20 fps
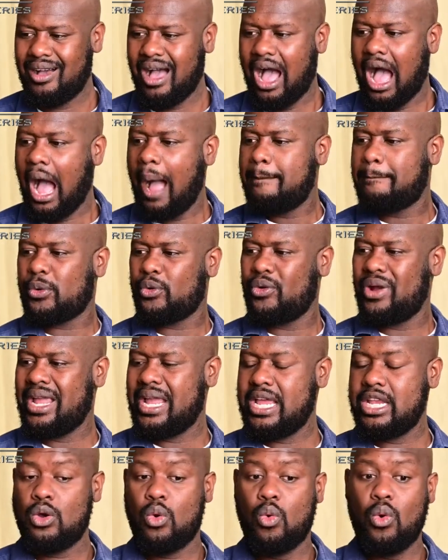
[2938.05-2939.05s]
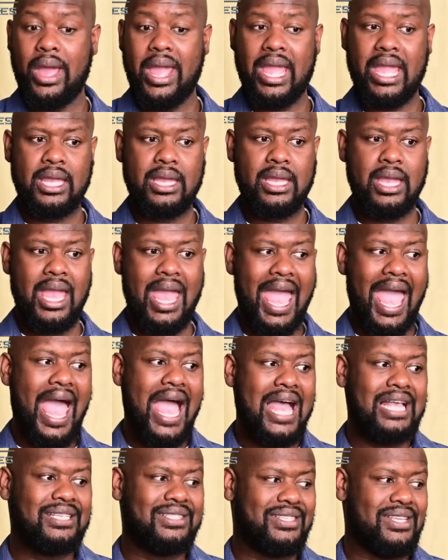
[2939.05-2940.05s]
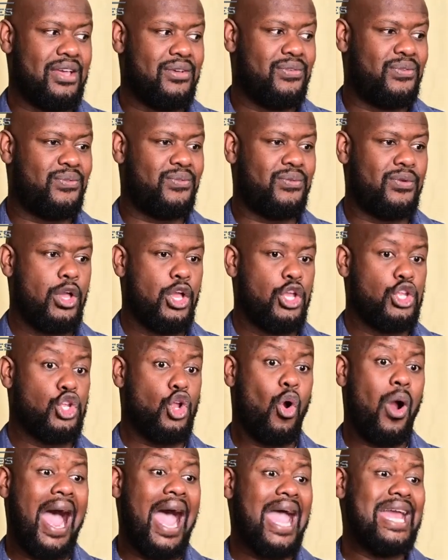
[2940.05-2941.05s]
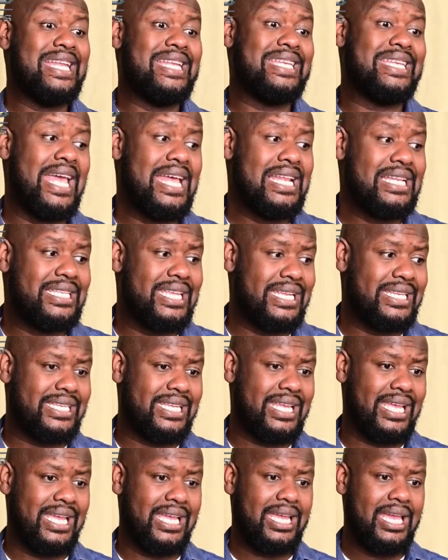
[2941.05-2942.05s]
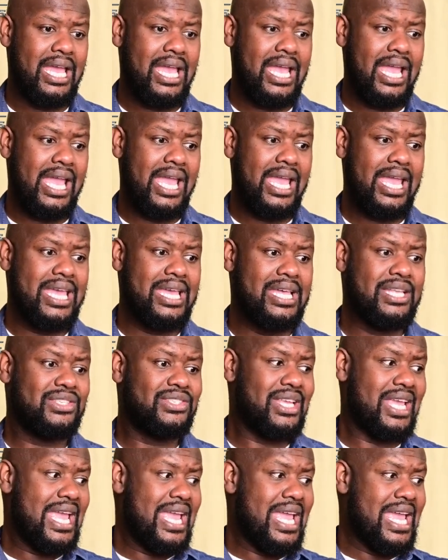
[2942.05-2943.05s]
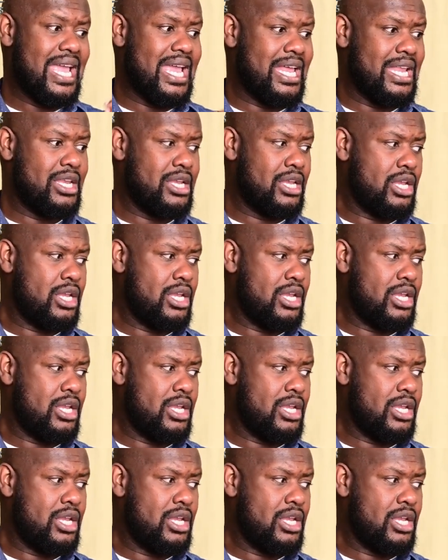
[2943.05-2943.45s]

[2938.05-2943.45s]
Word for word: operate in a way as if your identity is in